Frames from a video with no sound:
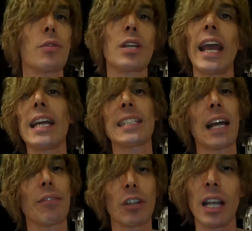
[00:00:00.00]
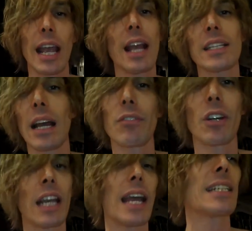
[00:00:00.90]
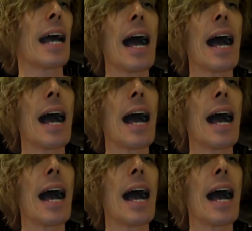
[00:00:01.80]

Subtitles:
case after case after case.